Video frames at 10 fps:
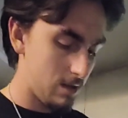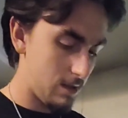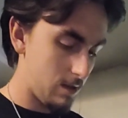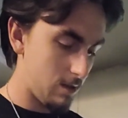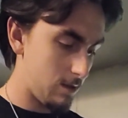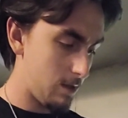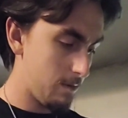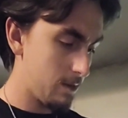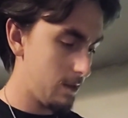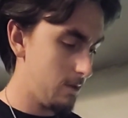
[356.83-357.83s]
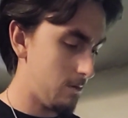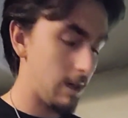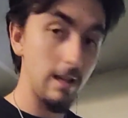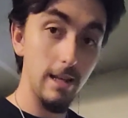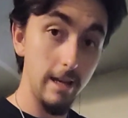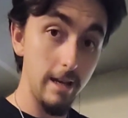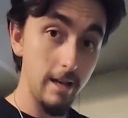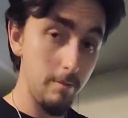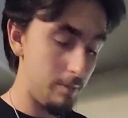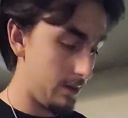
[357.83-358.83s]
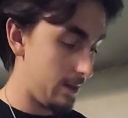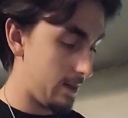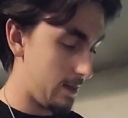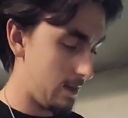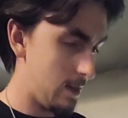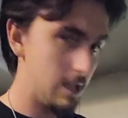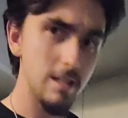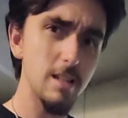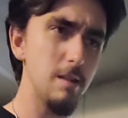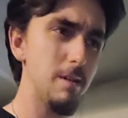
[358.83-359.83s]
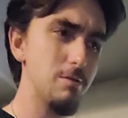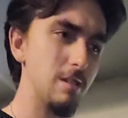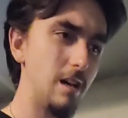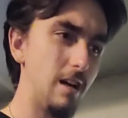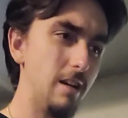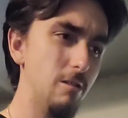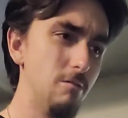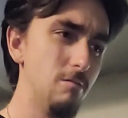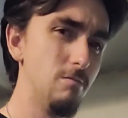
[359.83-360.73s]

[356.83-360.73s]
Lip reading: So typically you want a lid, but is this gonna mess with the audio?